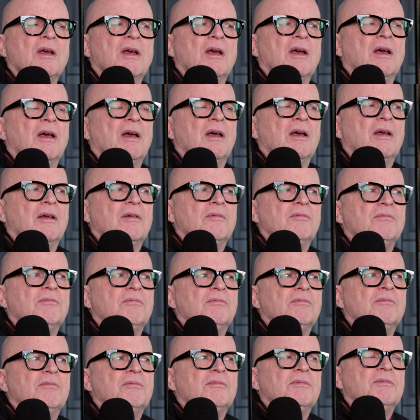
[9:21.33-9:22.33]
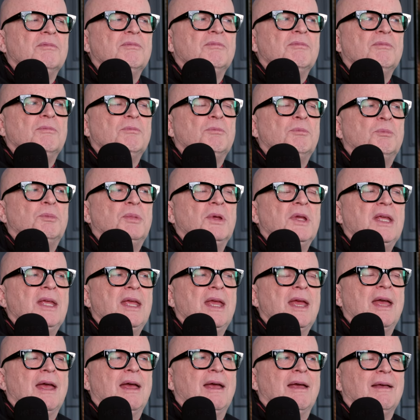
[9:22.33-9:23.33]
but
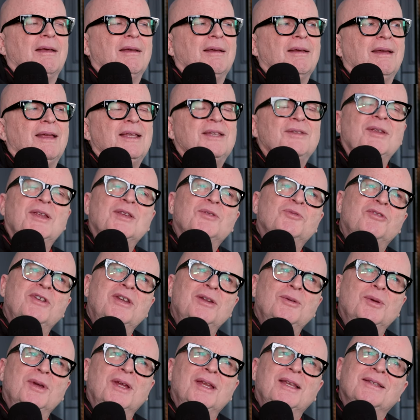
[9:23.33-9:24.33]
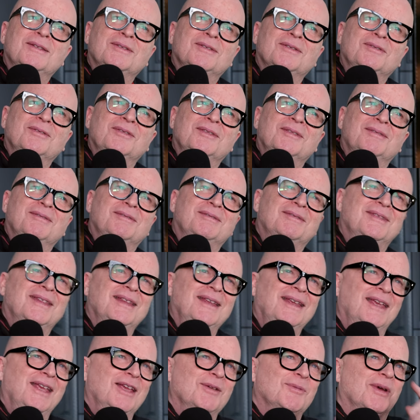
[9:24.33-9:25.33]
yeah, it's really weird sort of
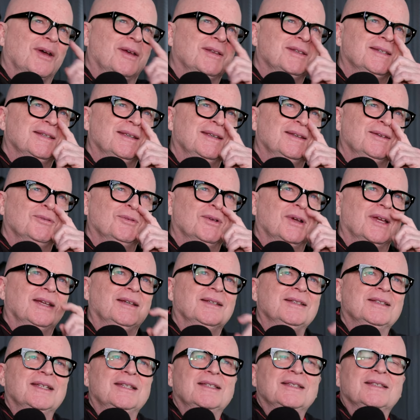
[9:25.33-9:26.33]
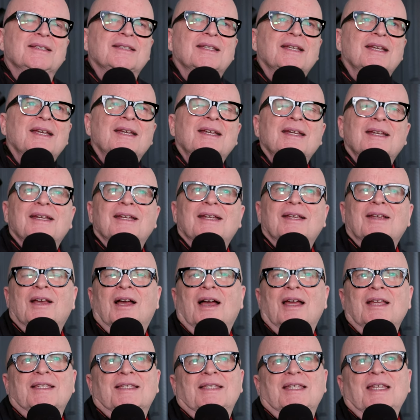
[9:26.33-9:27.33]
thinking about it in a way, because
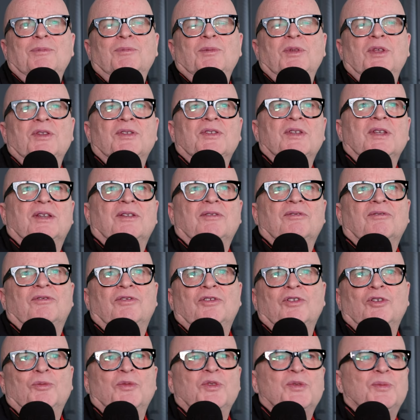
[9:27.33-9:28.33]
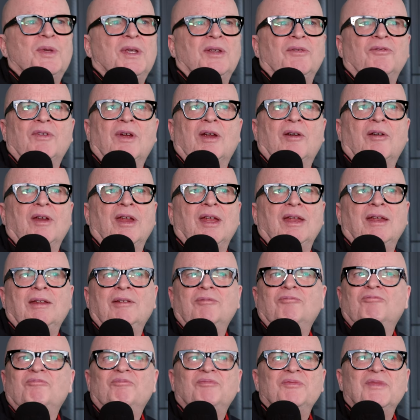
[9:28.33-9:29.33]
I see music and film as being very
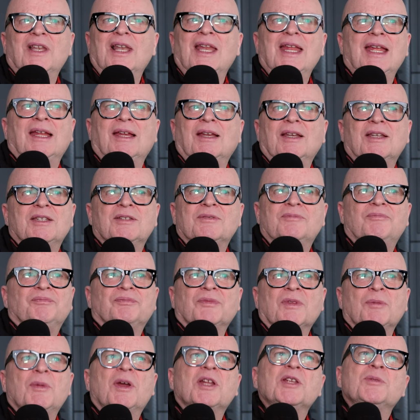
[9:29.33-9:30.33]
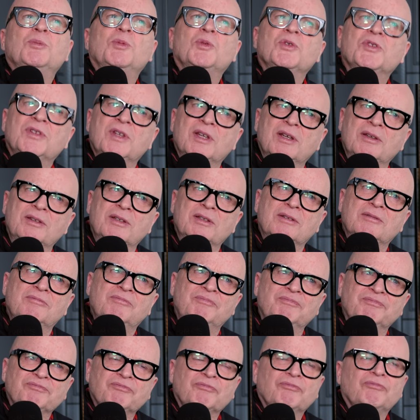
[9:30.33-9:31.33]
linked, much more so than